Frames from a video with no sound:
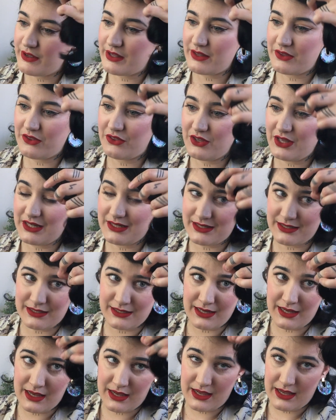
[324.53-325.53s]
this,
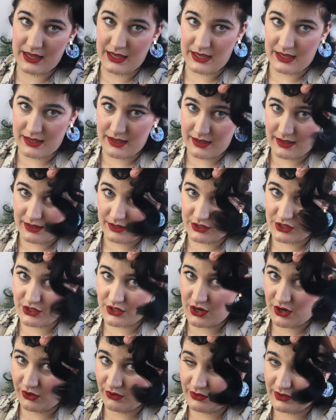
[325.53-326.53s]
you
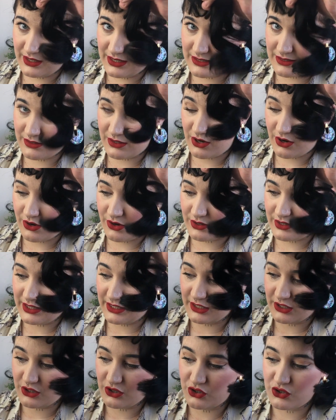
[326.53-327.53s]
know, this
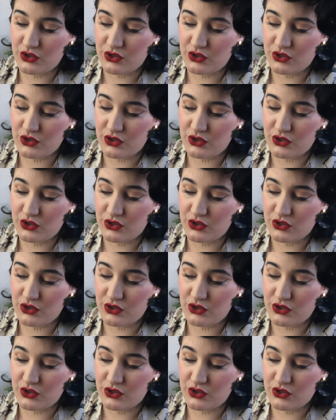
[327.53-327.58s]
curling.